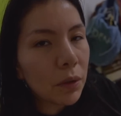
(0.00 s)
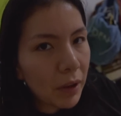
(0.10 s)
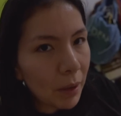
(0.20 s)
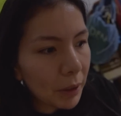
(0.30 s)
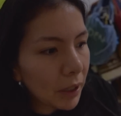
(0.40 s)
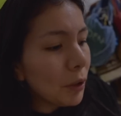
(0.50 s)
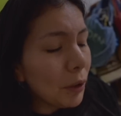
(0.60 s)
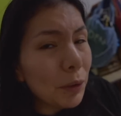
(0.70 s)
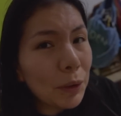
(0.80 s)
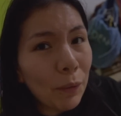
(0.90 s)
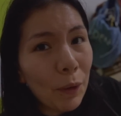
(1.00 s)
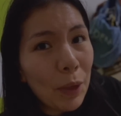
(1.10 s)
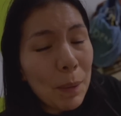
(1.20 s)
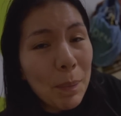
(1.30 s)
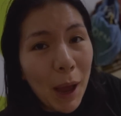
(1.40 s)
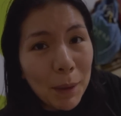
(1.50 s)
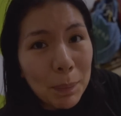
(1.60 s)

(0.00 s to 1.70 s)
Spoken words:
fabric to use for the back